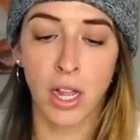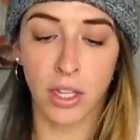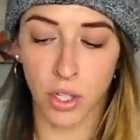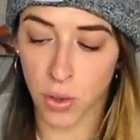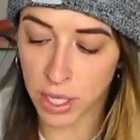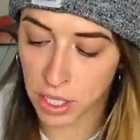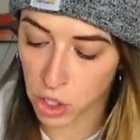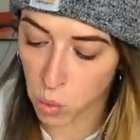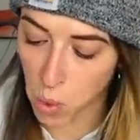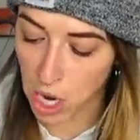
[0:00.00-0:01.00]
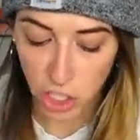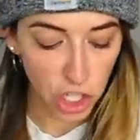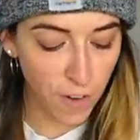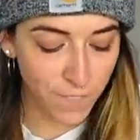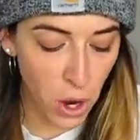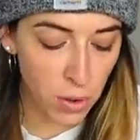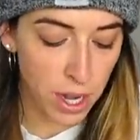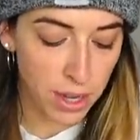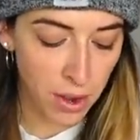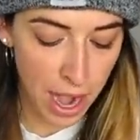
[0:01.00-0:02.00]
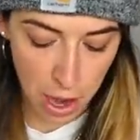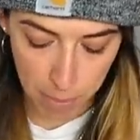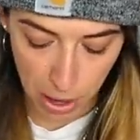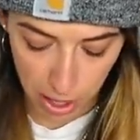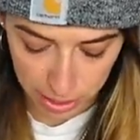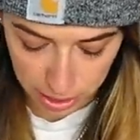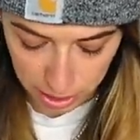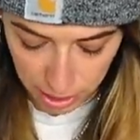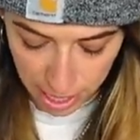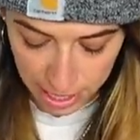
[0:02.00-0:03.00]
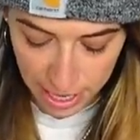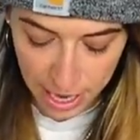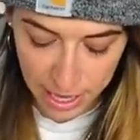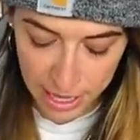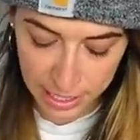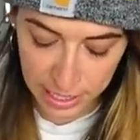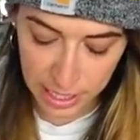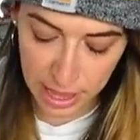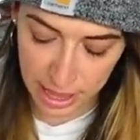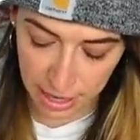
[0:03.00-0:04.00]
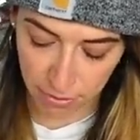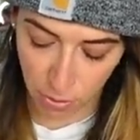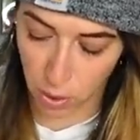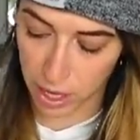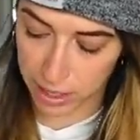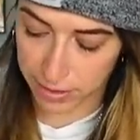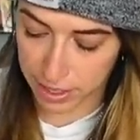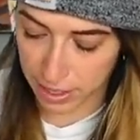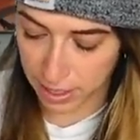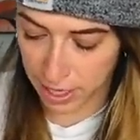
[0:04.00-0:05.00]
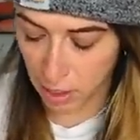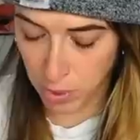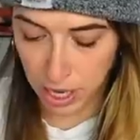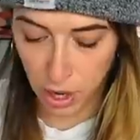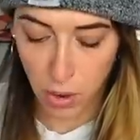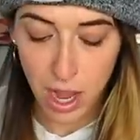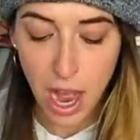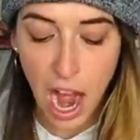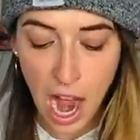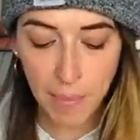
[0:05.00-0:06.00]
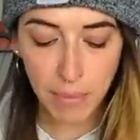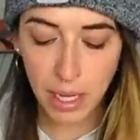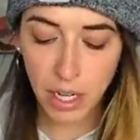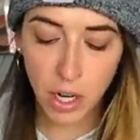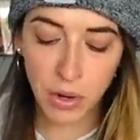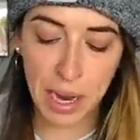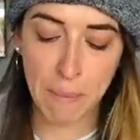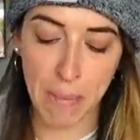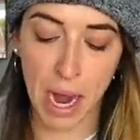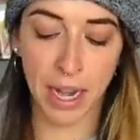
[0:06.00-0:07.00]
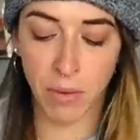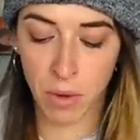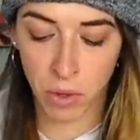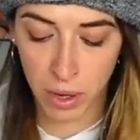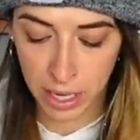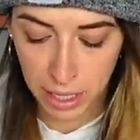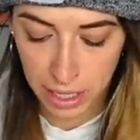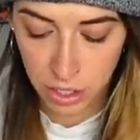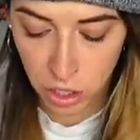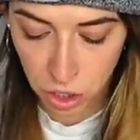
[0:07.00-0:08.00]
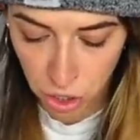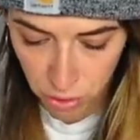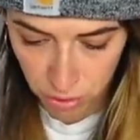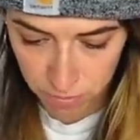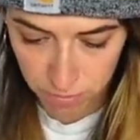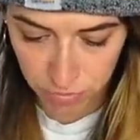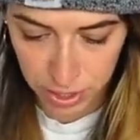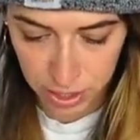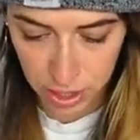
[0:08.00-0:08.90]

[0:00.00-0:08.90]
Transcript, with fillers: So this is your watch, your phone, your AirPods, and then this is a thing for it. Here we go. I'm gonna go get mine real quick and just show, this